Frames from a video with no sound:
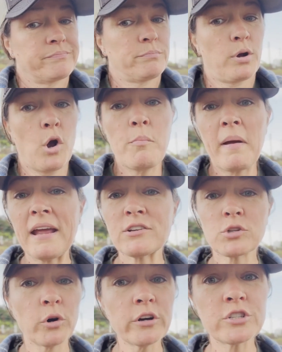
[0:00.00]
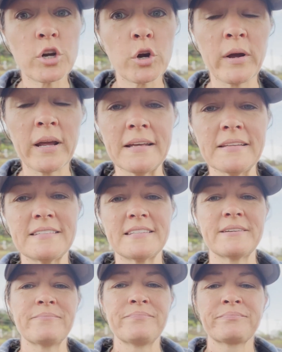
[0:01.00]
propane torch your
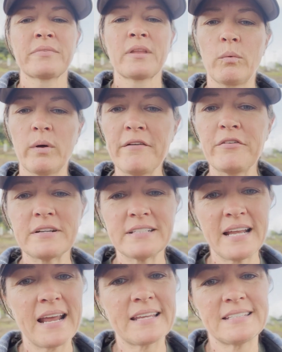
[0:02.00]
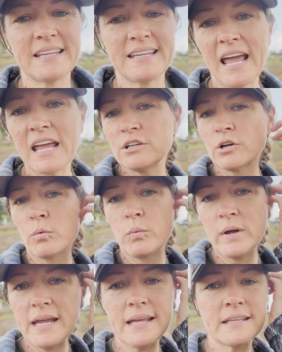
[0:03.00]
weeds, whatever it takes to get your
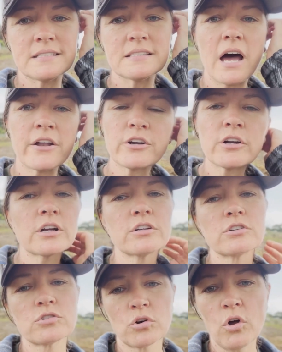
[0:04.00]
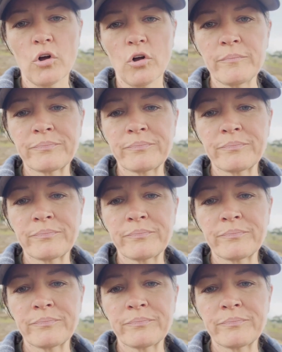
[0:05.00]
weeds under control.